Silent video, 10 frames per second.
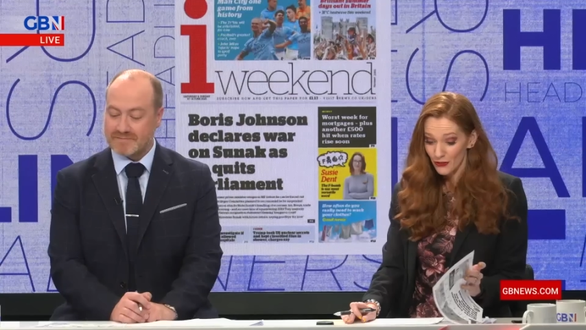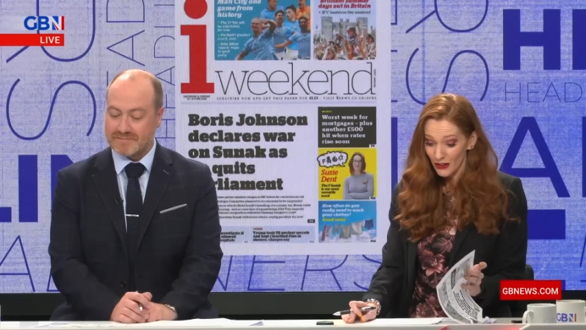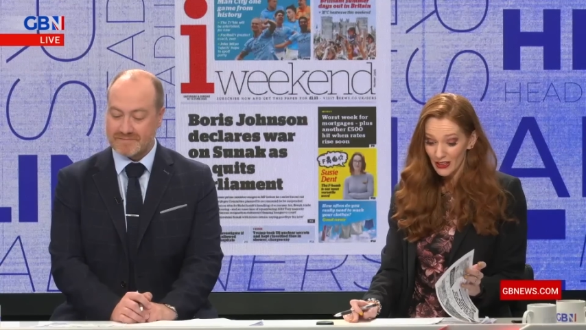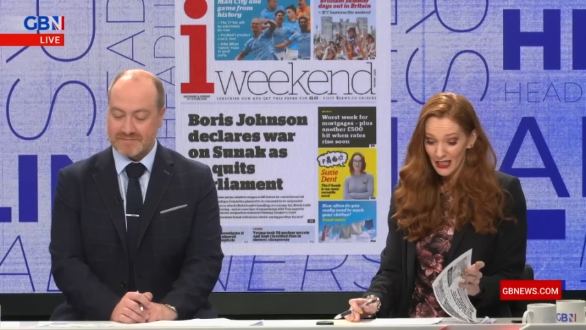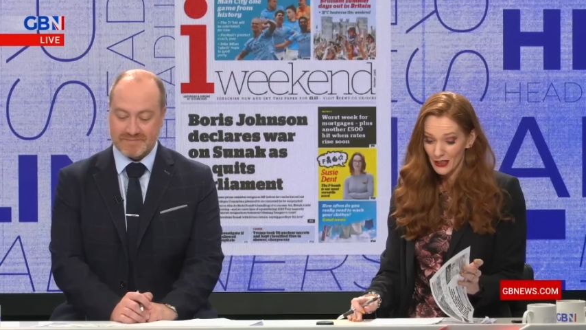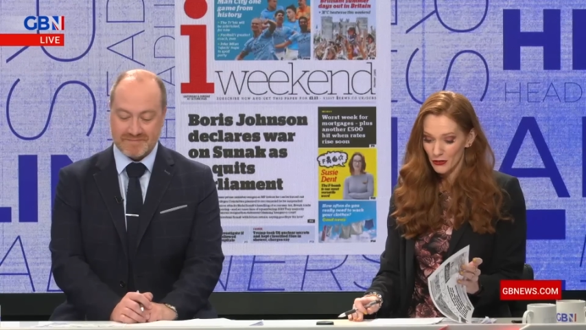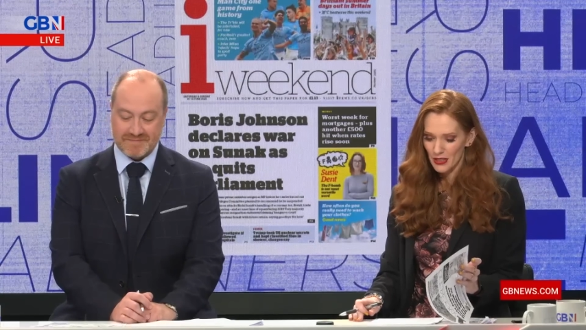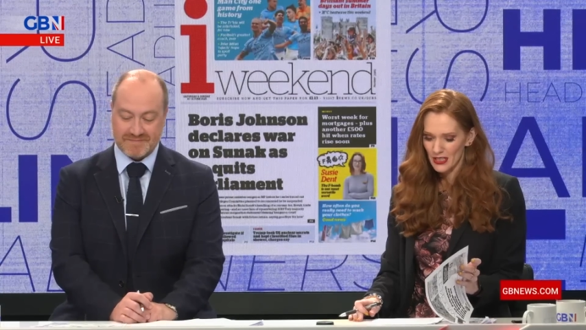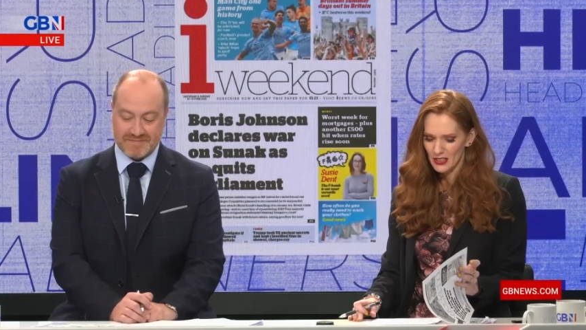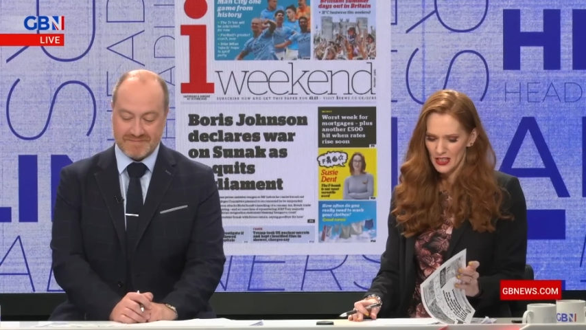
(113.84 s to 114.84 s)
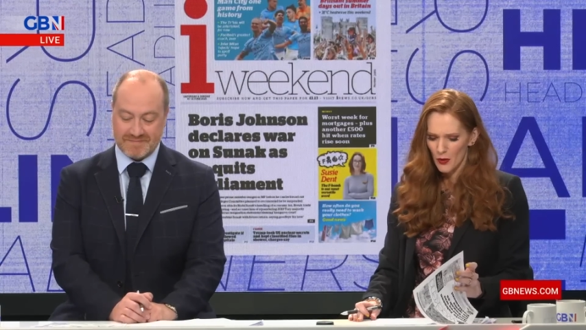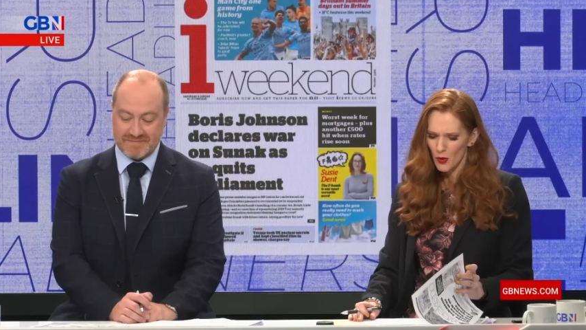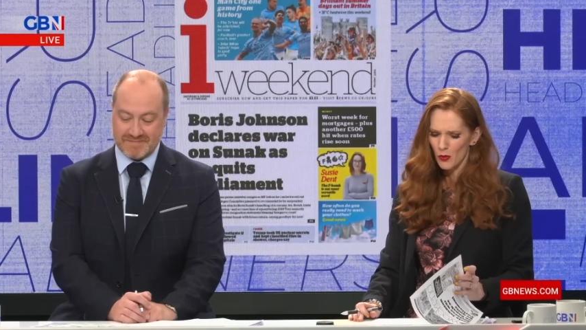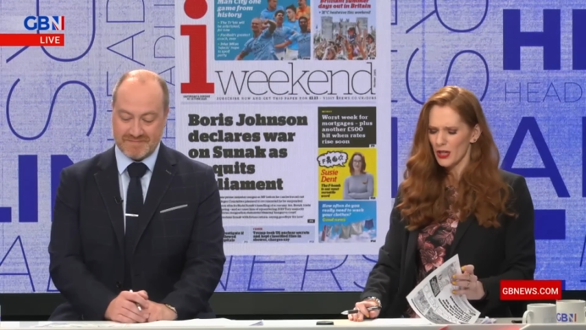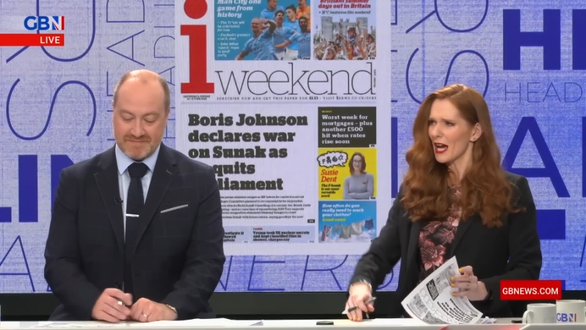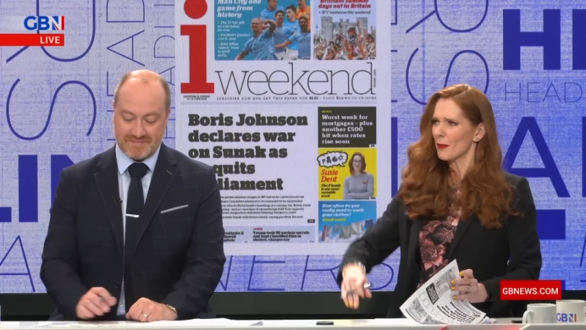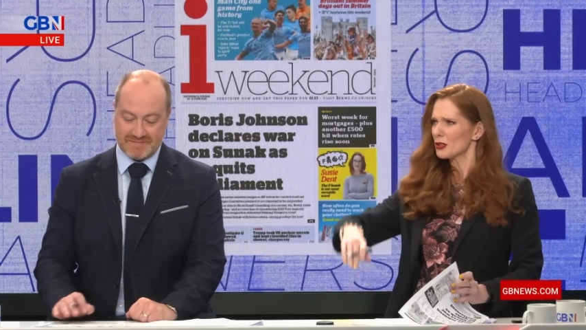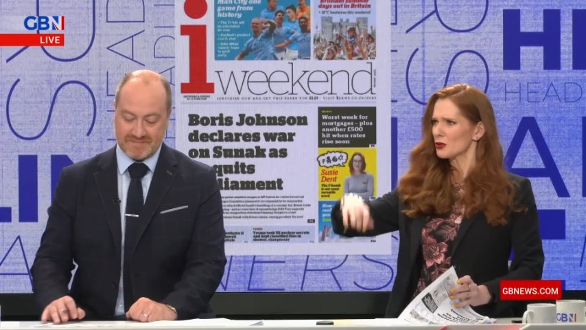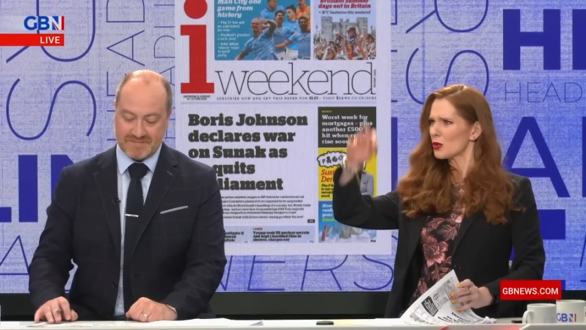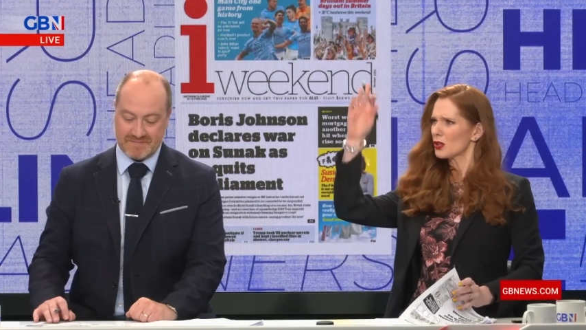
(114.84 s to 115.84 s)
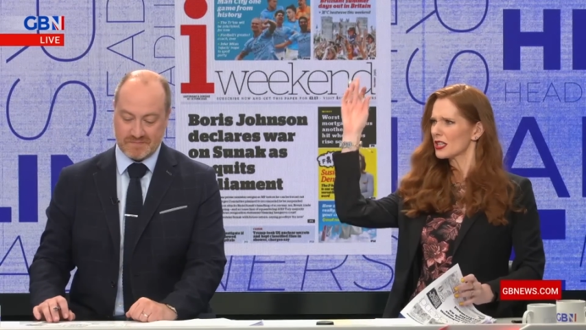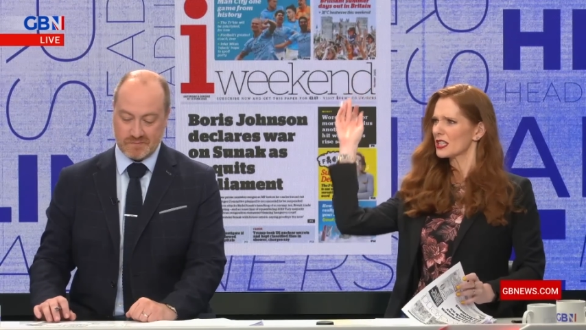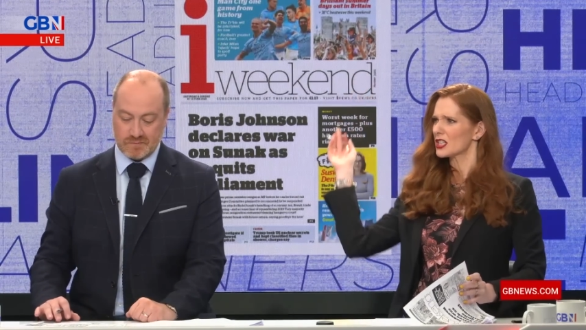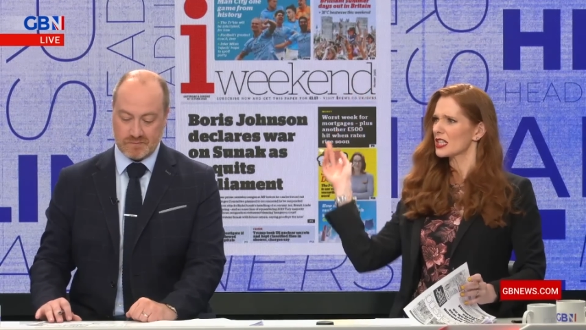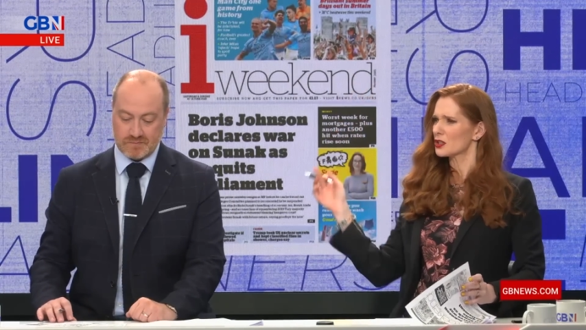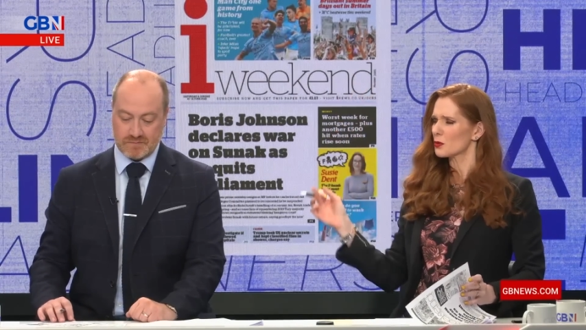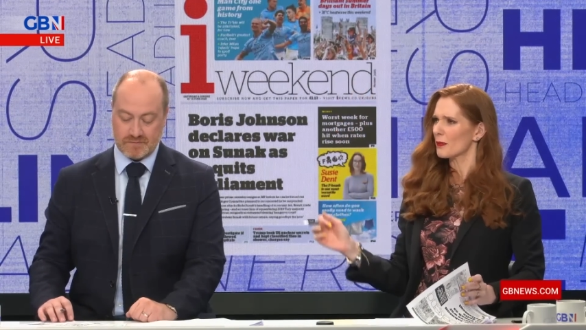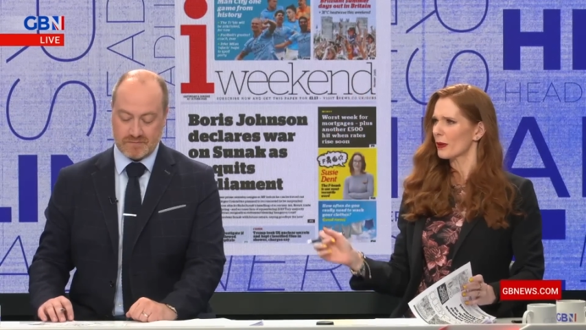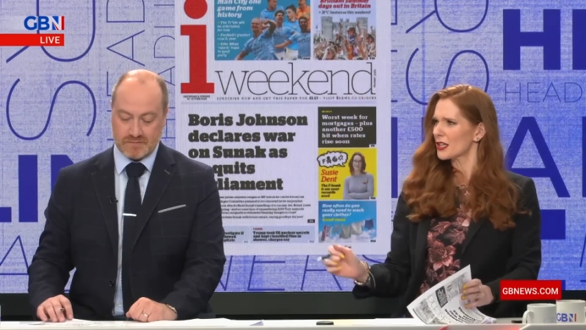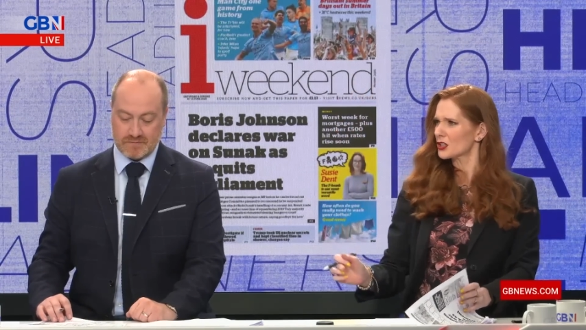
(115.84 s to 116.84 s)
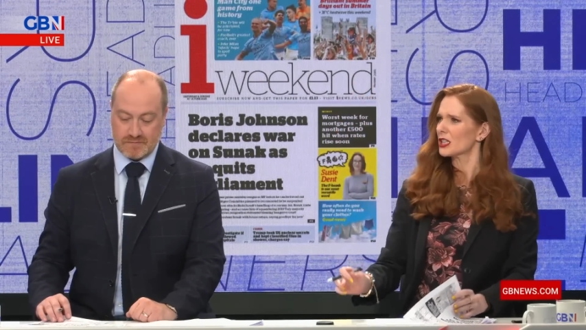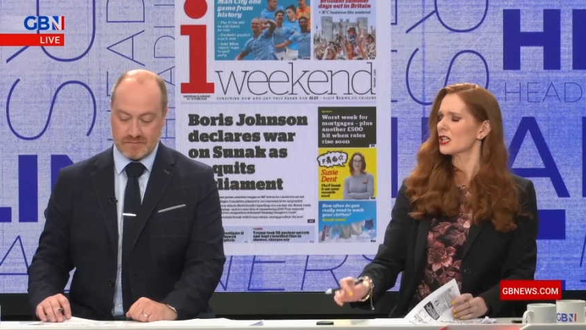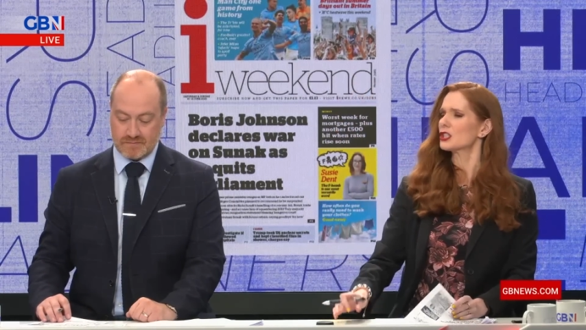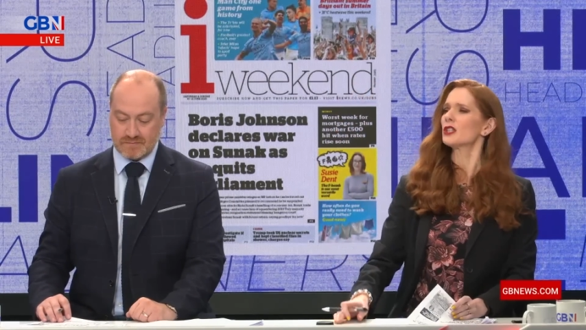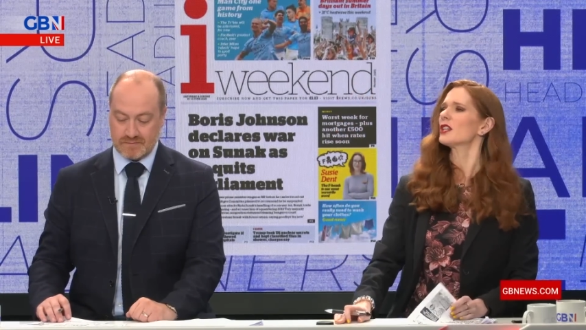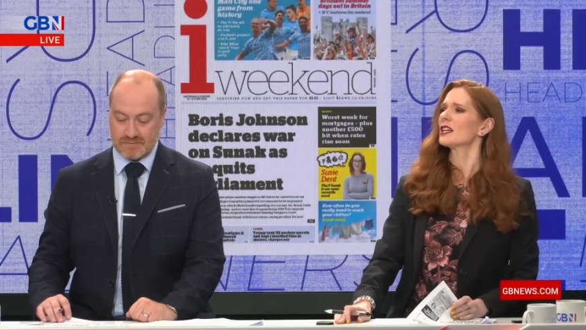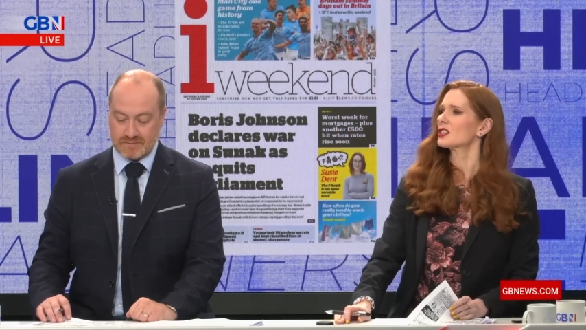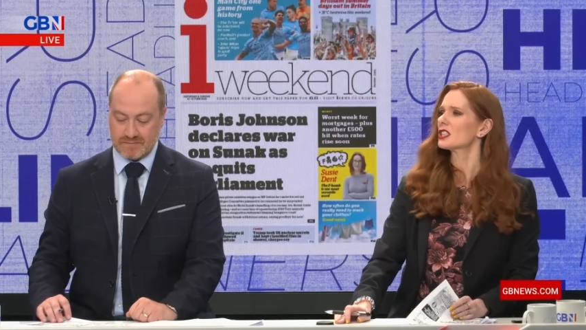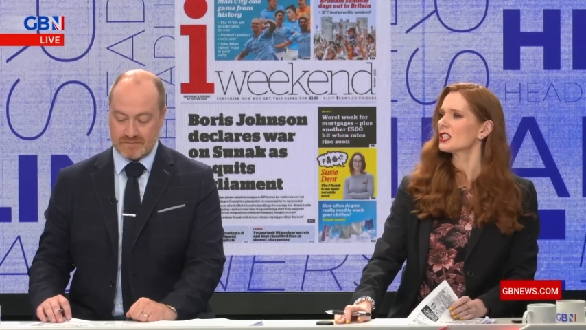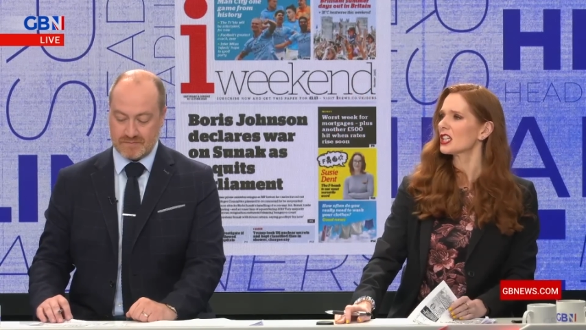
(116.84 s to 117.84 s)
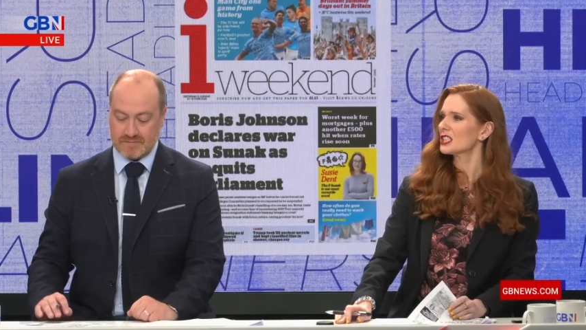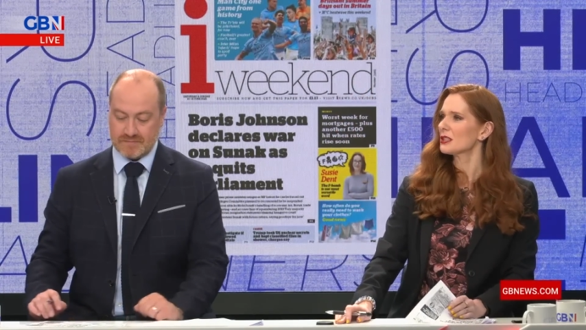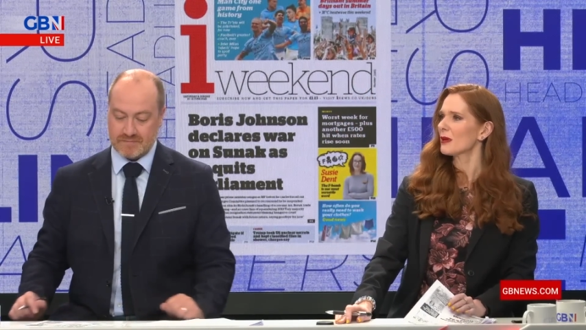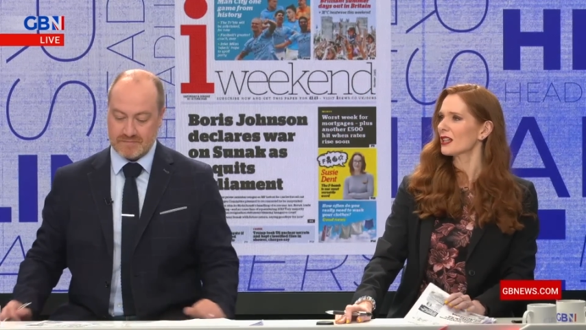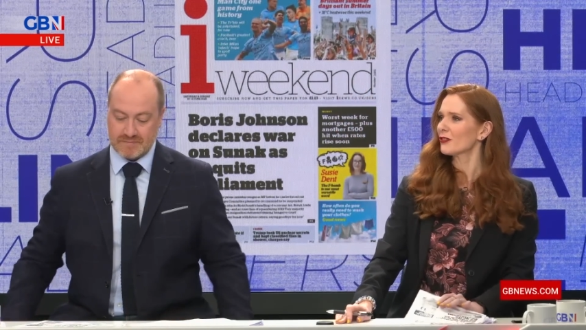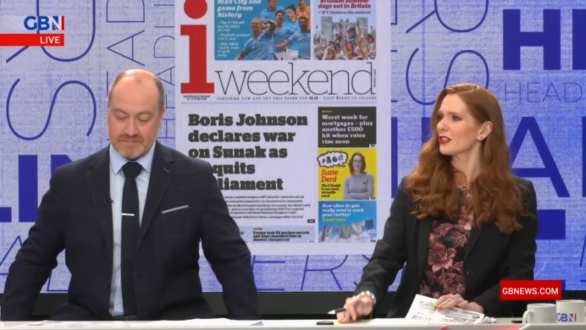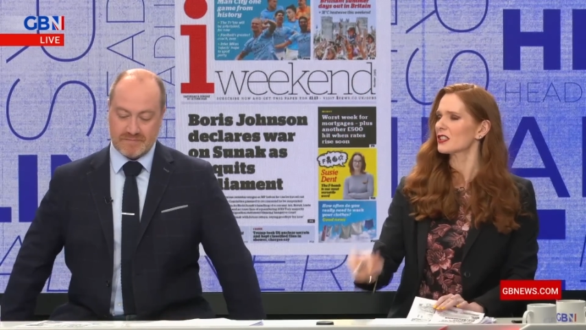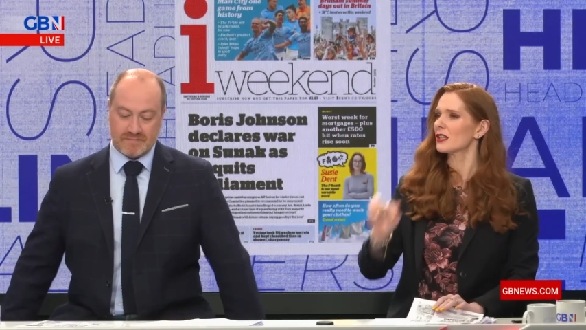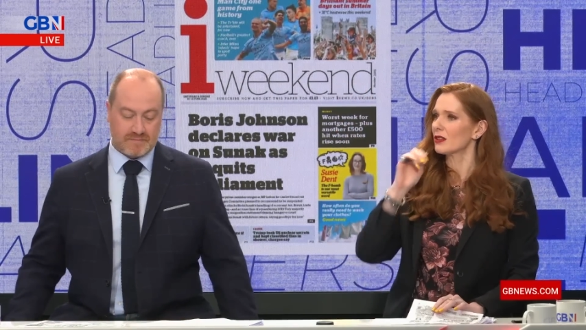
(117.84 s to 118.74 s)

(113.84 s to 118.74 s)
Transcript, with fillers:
Speaker 1: very angry. He's saying, well, what happened to all these things that we pledged in our 2019 manifesto?